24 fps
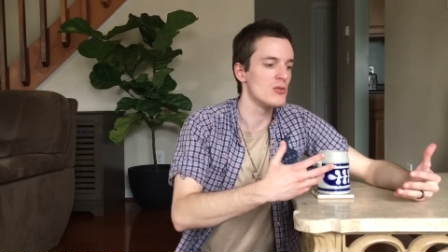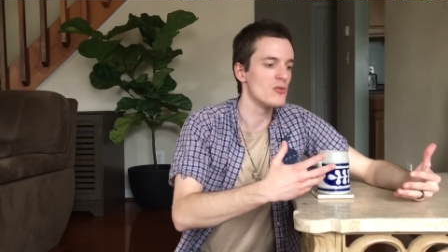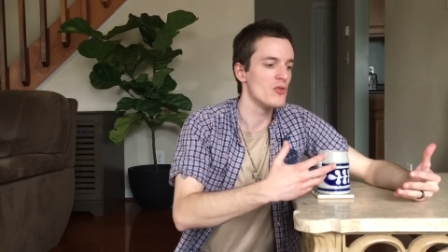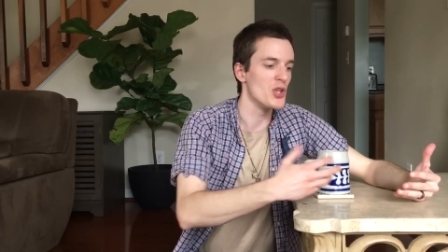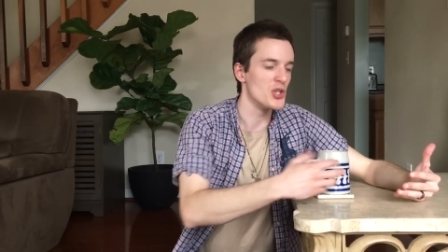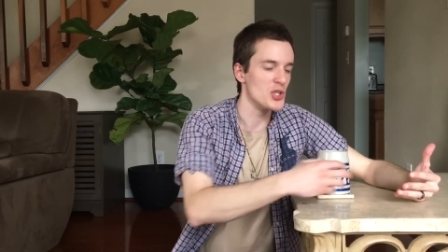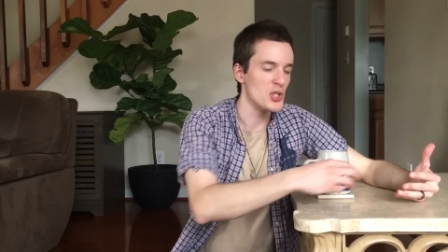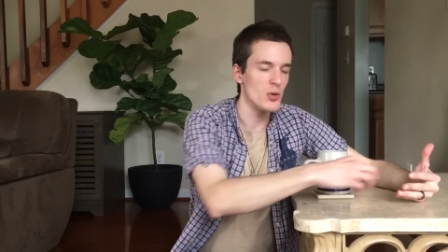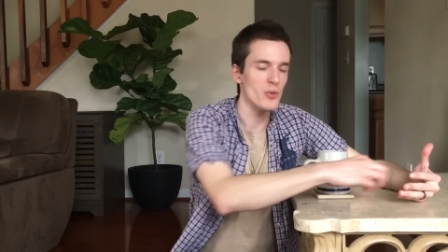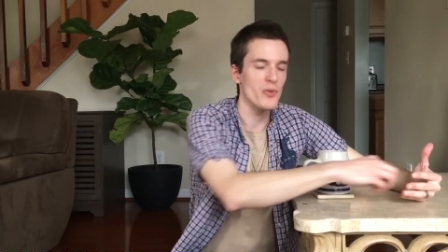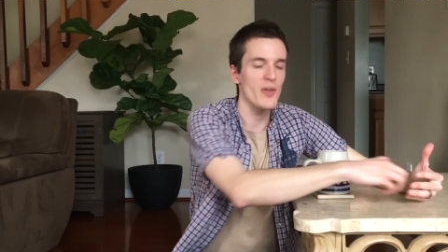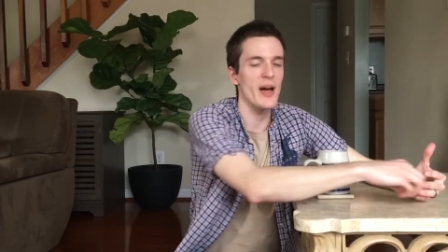
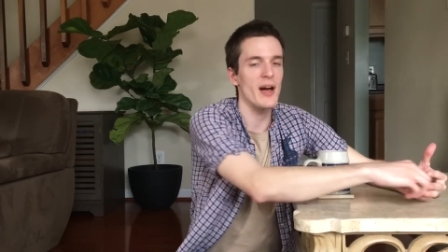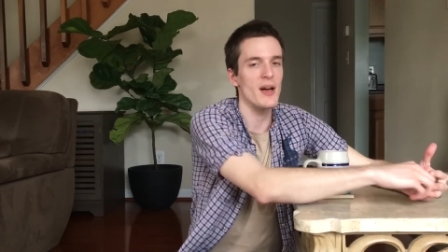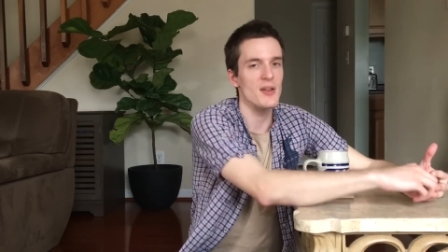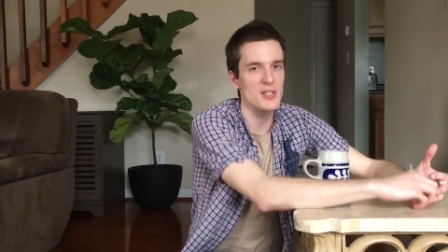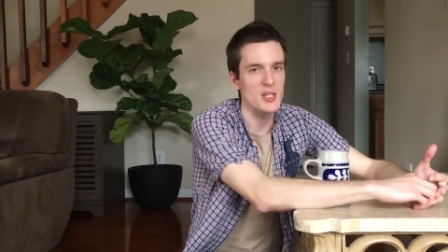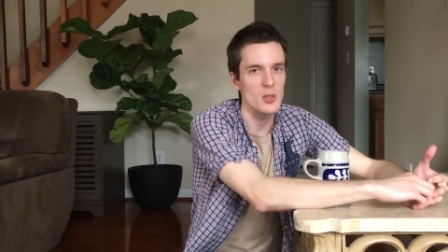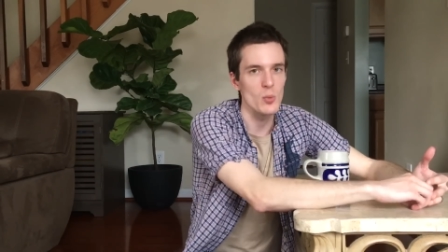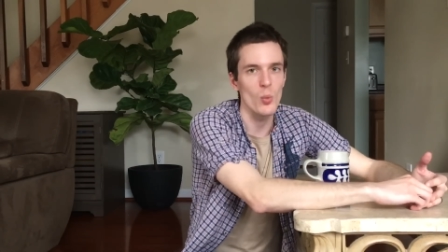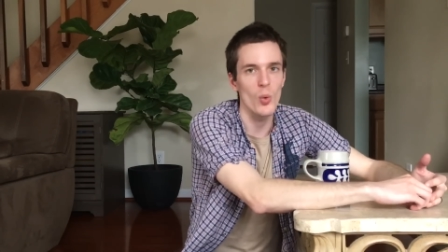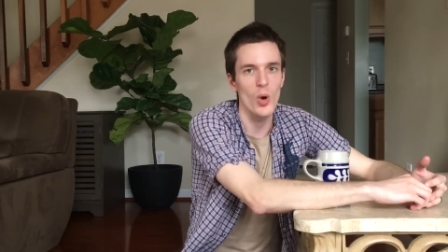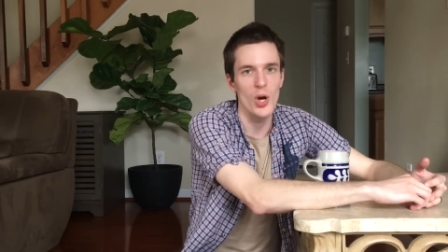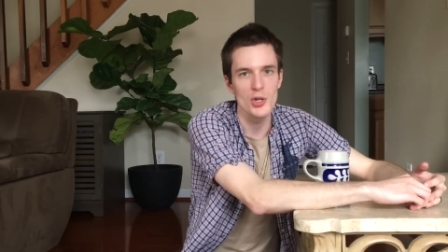the two
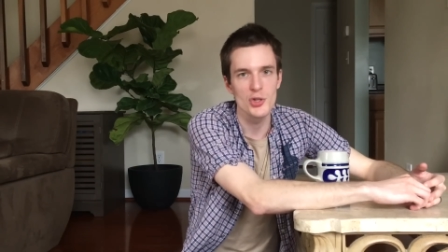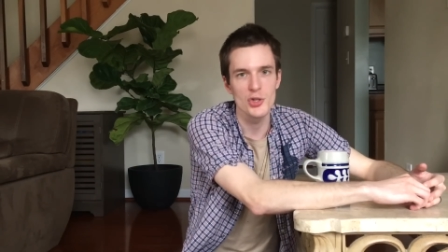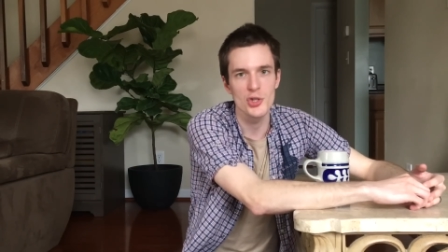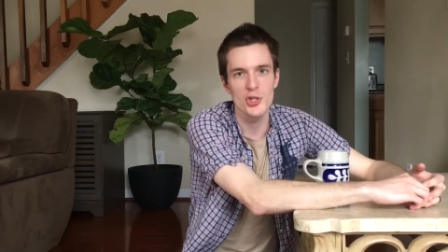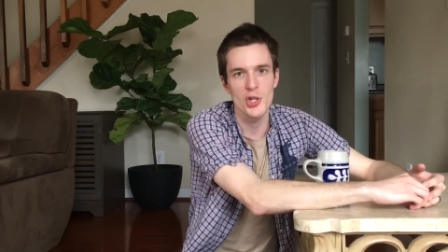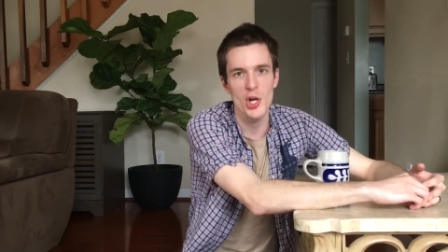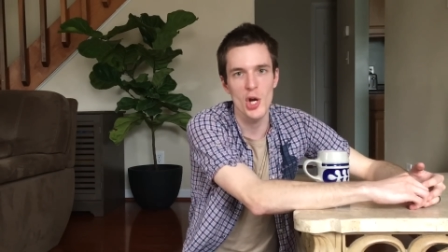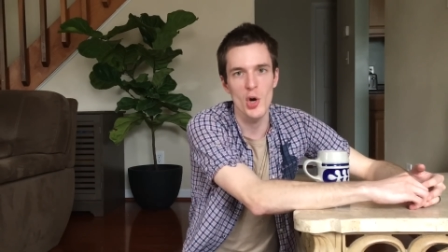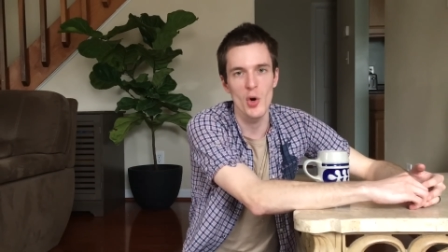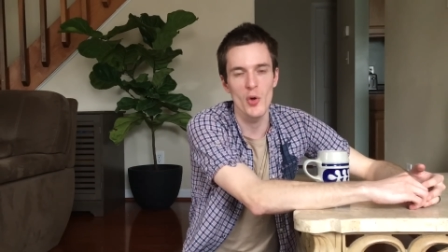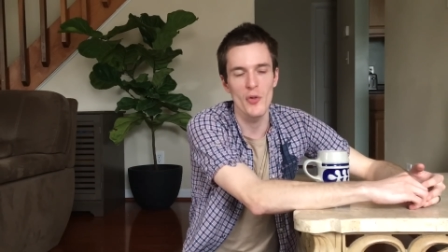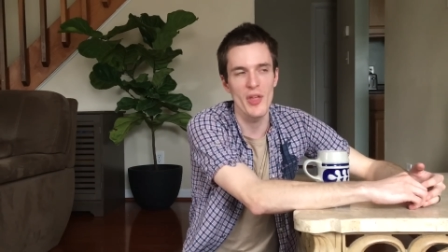thousand one
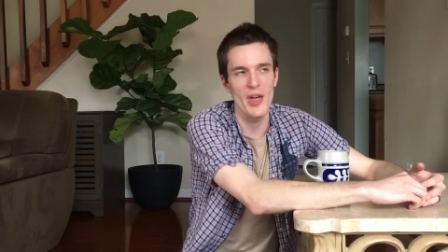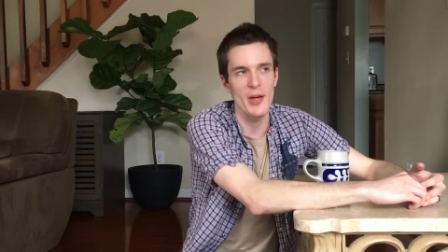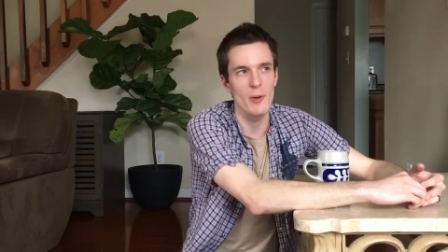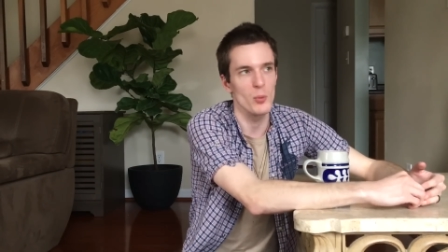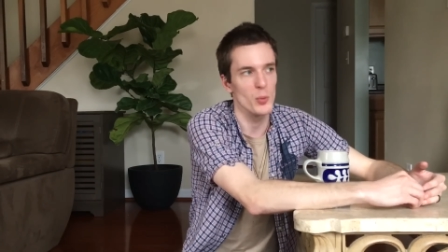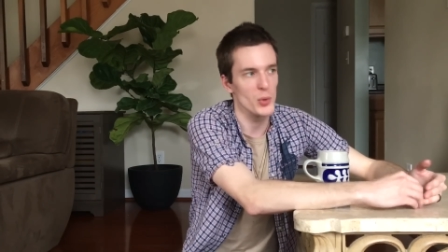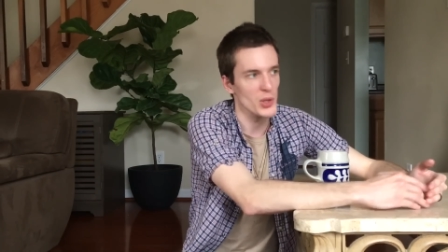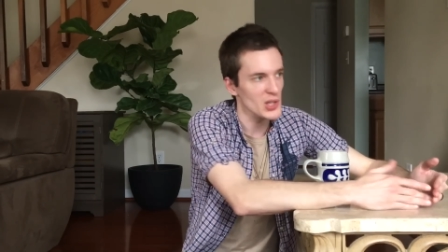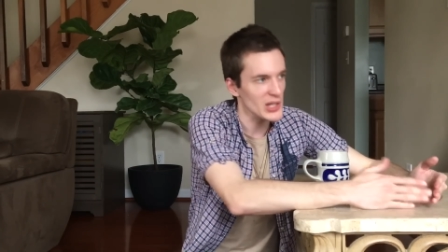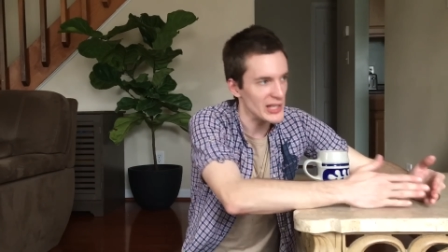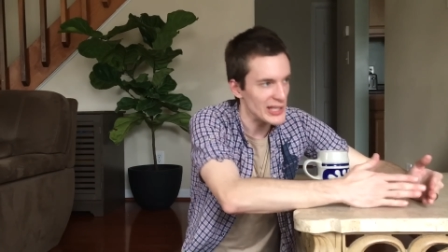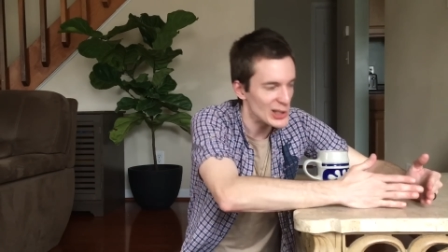show that
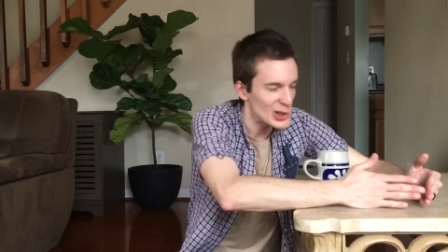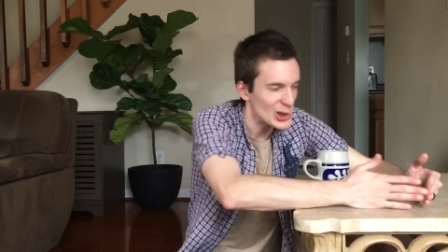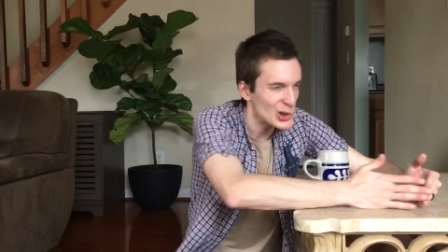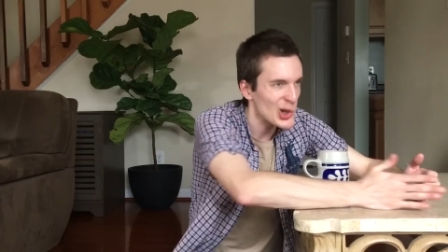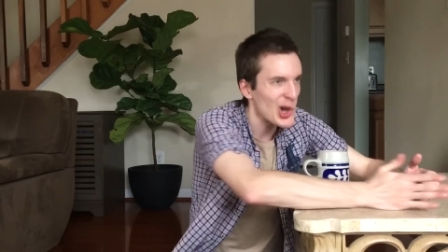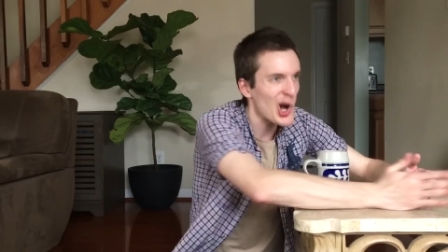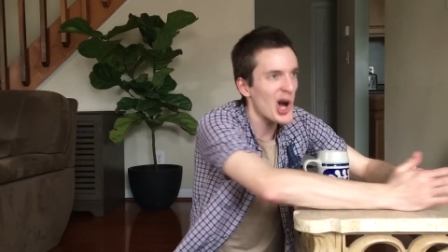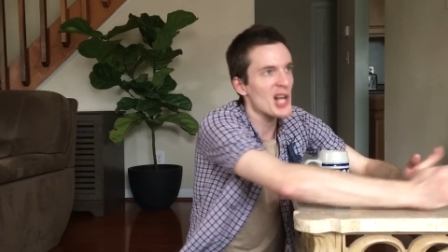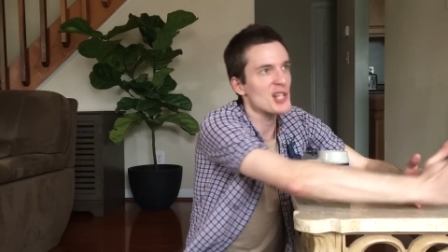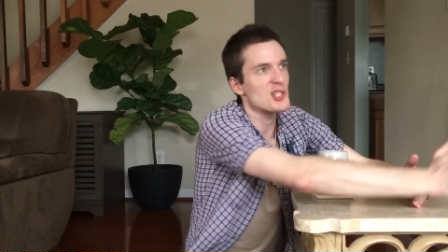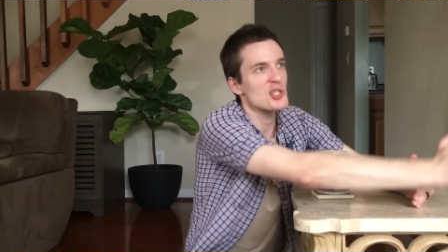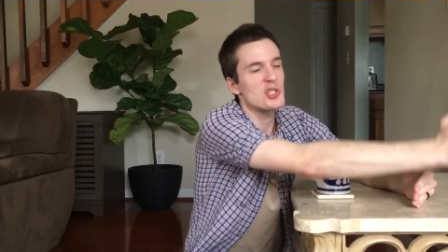really
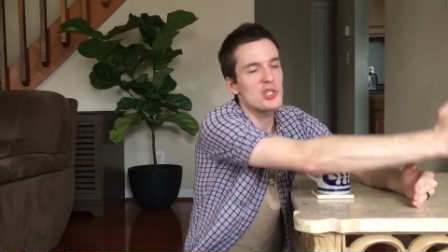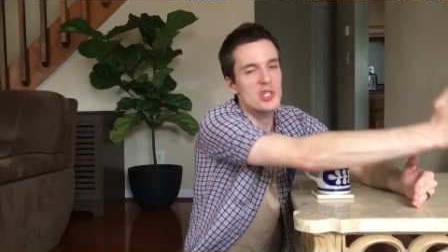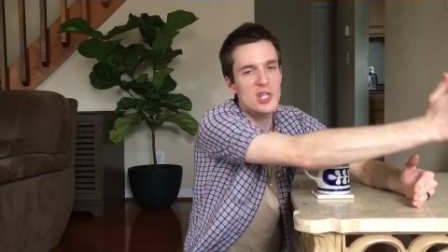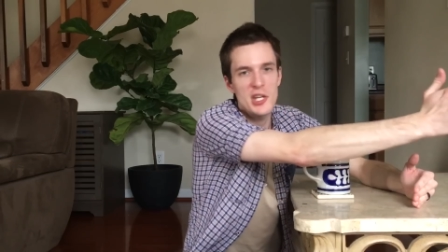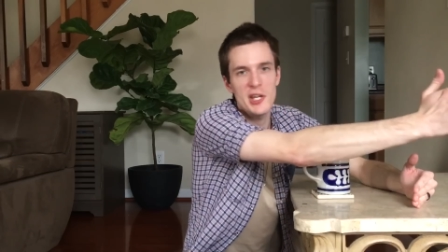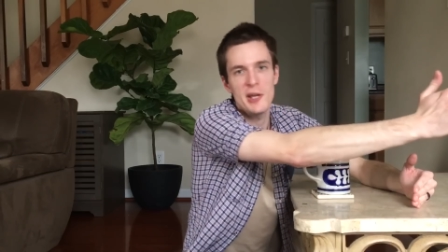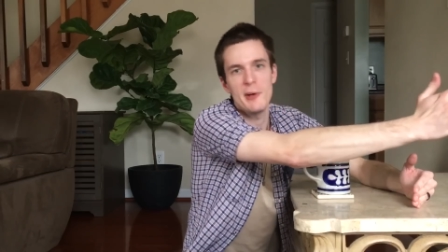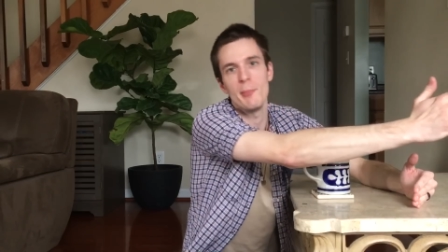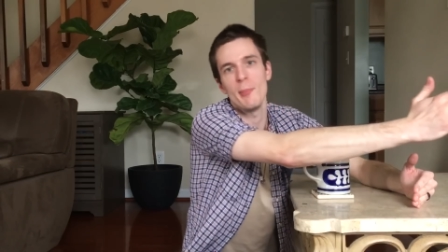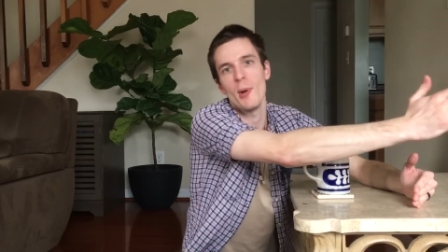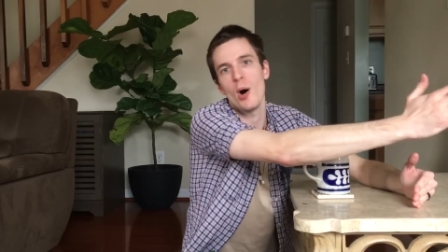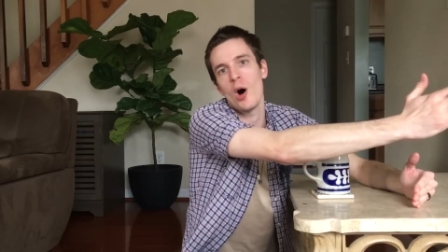launched
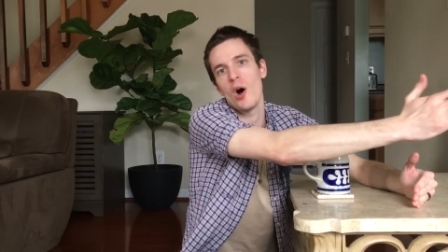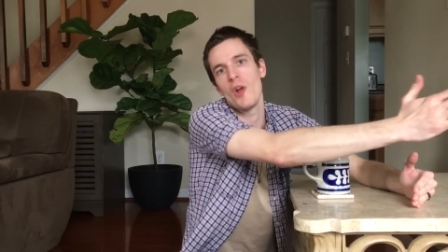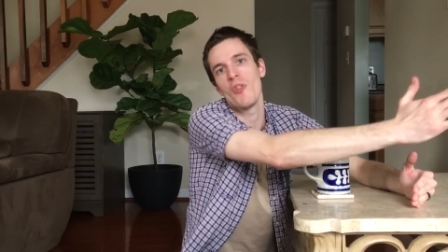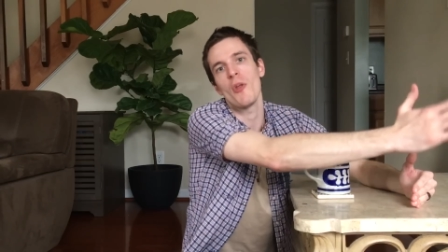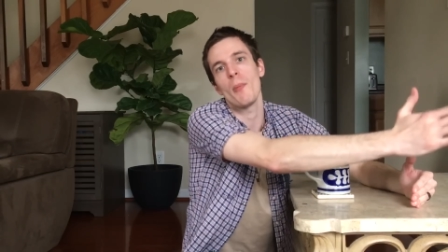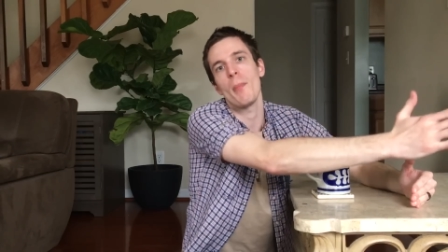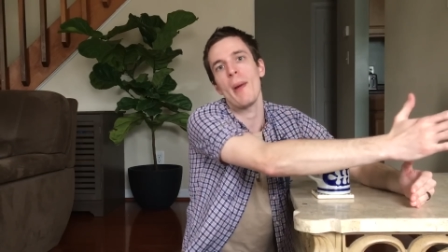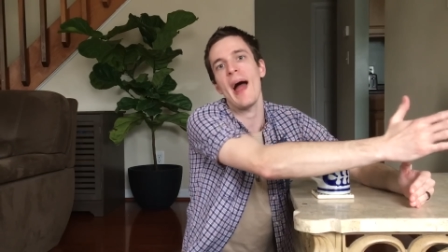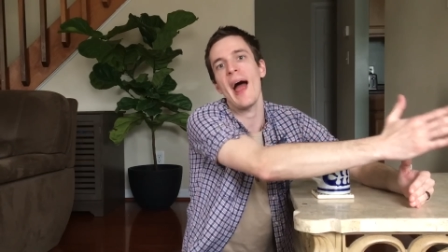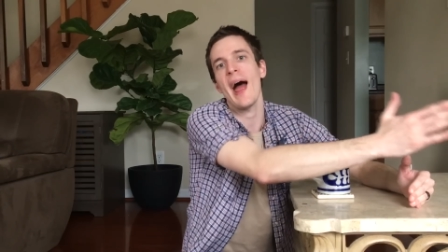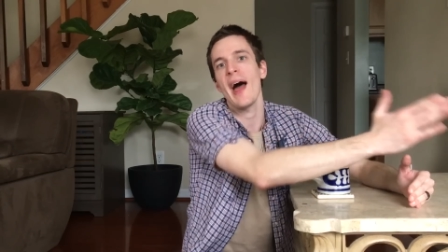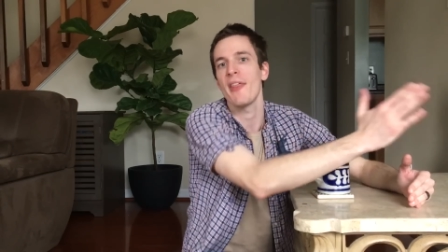him on
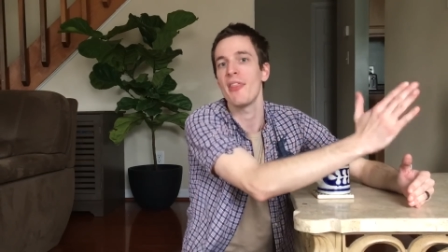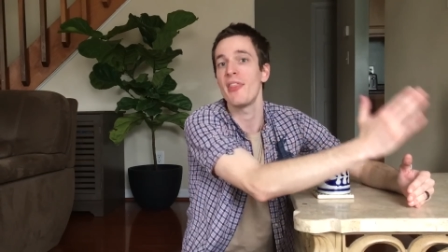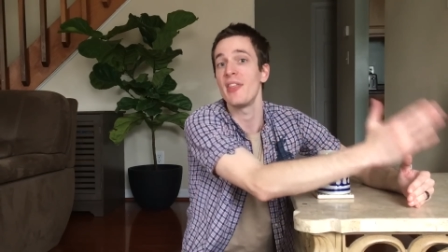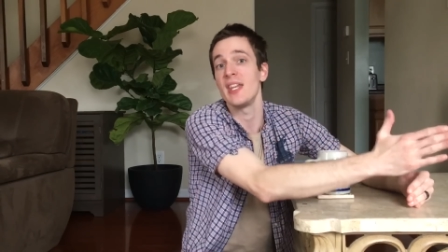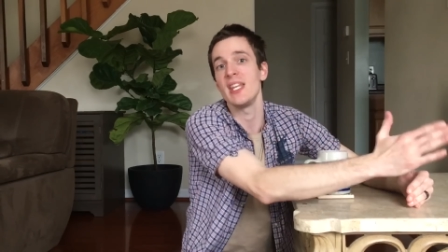the path